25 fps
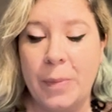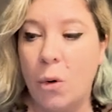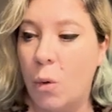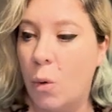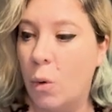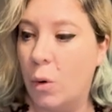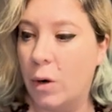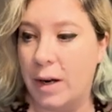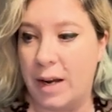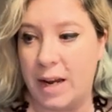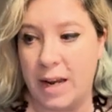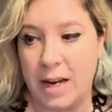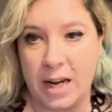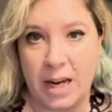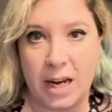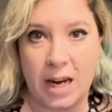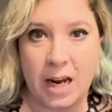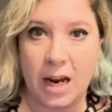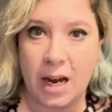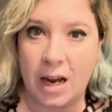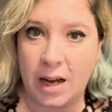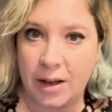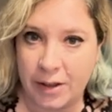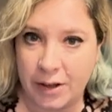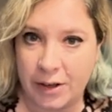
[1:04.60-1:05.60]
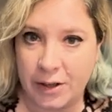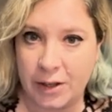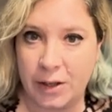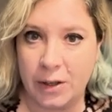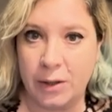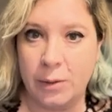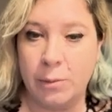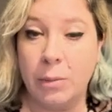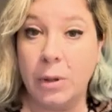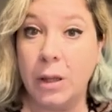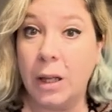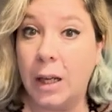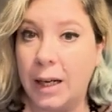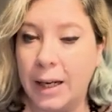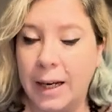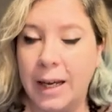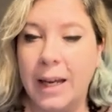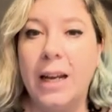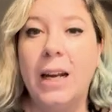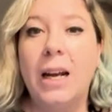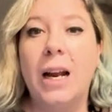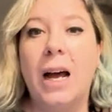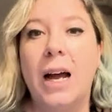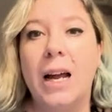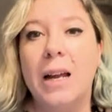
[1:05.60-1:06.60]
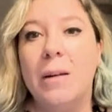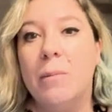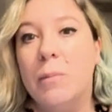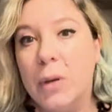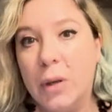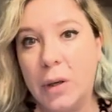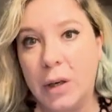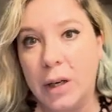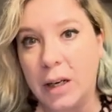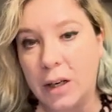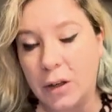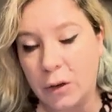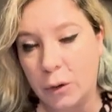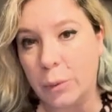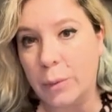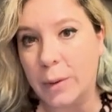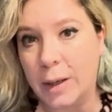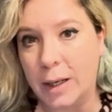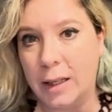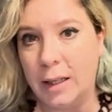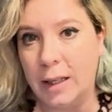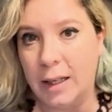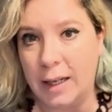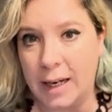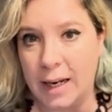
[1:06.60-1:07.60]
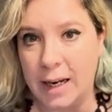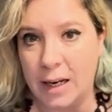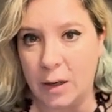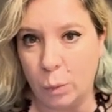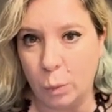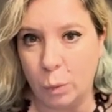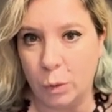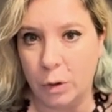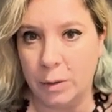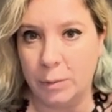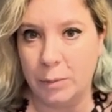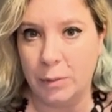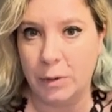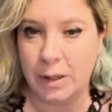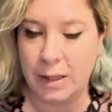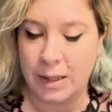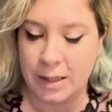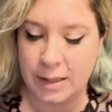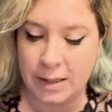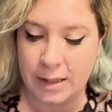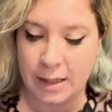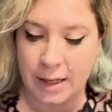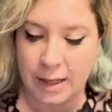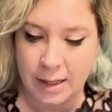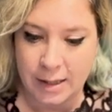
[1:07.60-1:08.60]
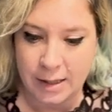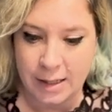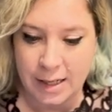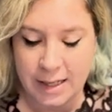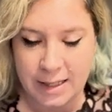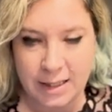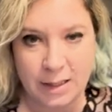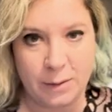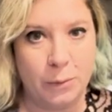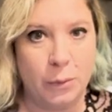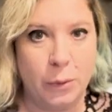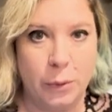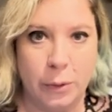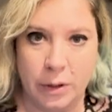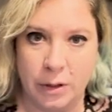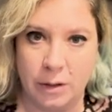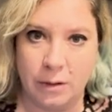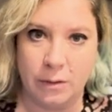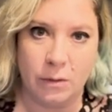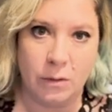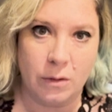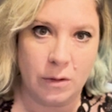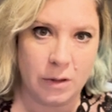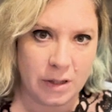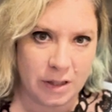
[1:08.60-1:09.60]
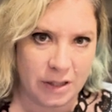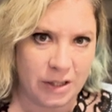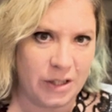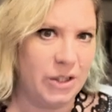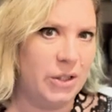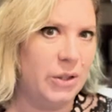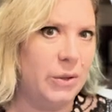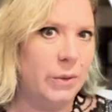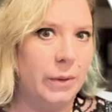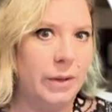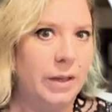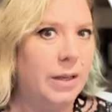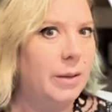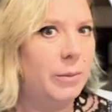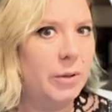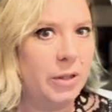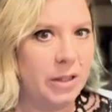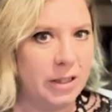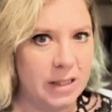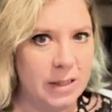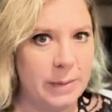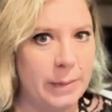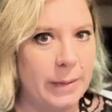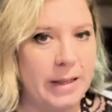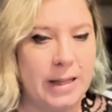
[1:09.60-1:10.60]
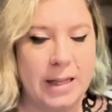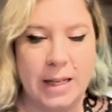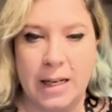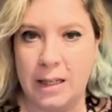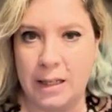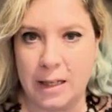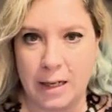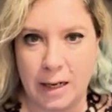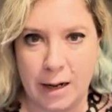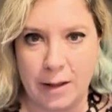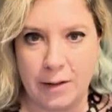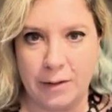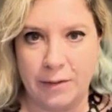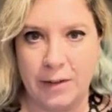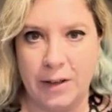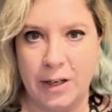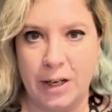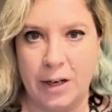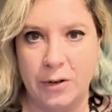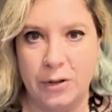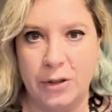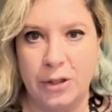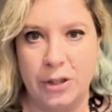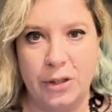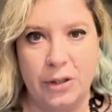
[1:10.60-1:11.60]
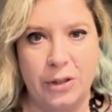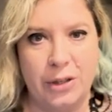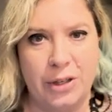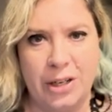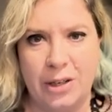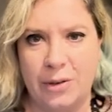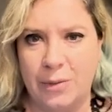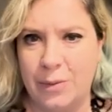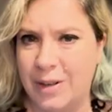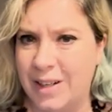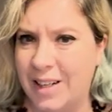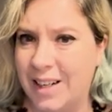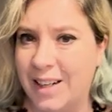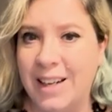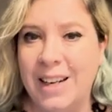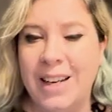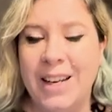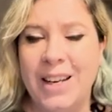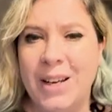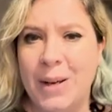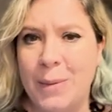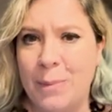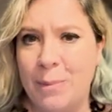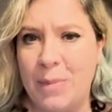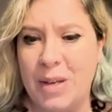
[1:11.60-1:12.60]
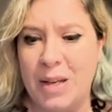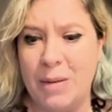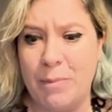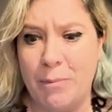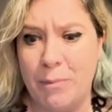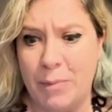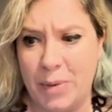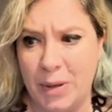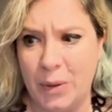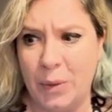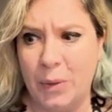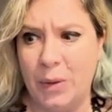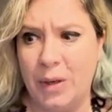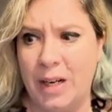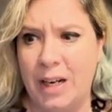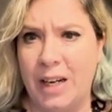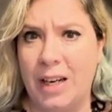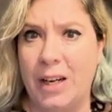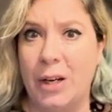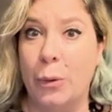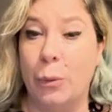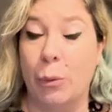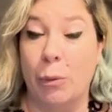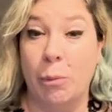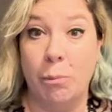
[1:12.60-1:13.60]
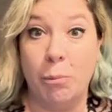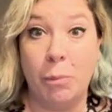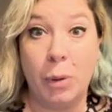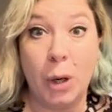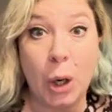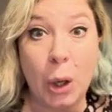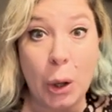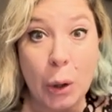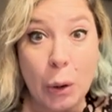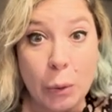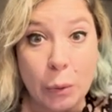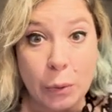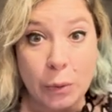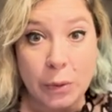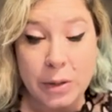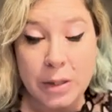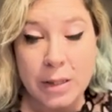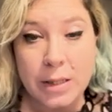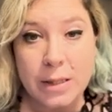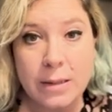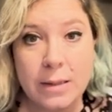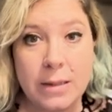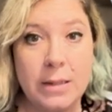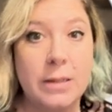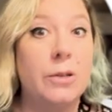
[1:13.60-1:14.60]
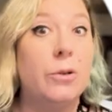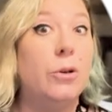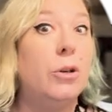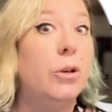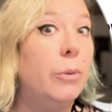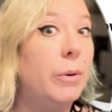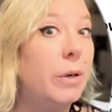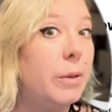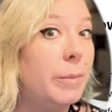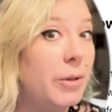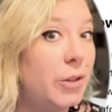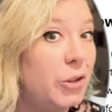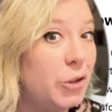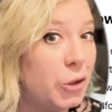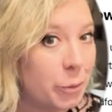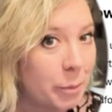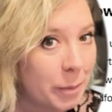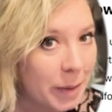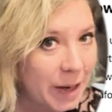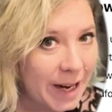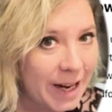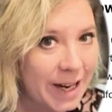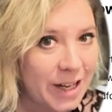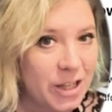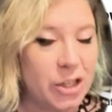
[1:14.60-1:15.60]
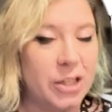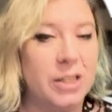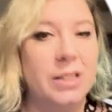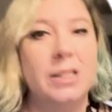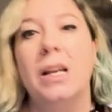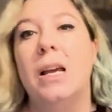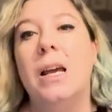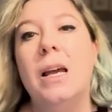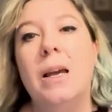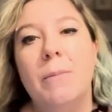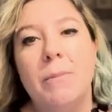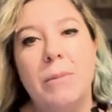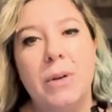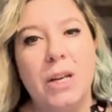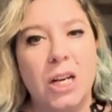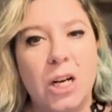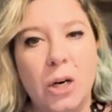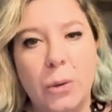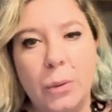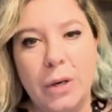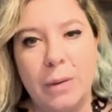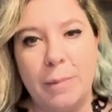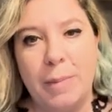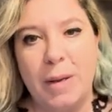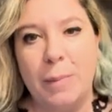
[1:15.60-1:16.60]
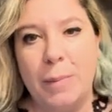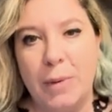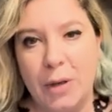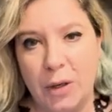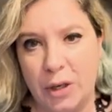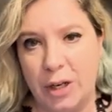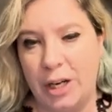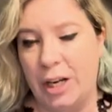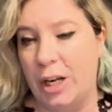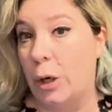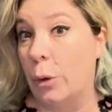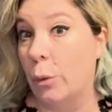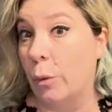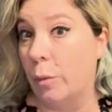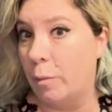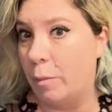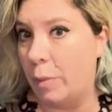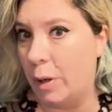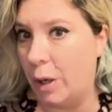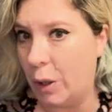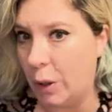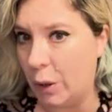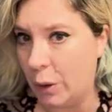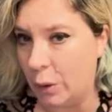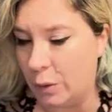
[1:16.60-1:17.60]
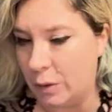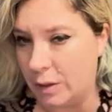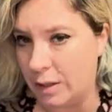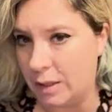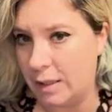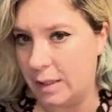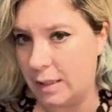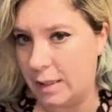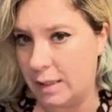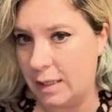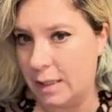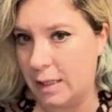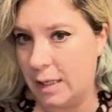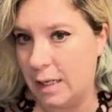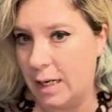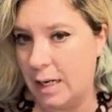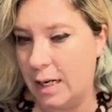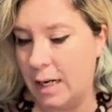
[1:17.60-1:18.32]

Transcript: or any other plugin. I'm building it directly in WordPress, and that's important to do. And I'm going to explain that in another video too. You don't want to be building your posts. You do want to build your pages, but you don't want to be building your posts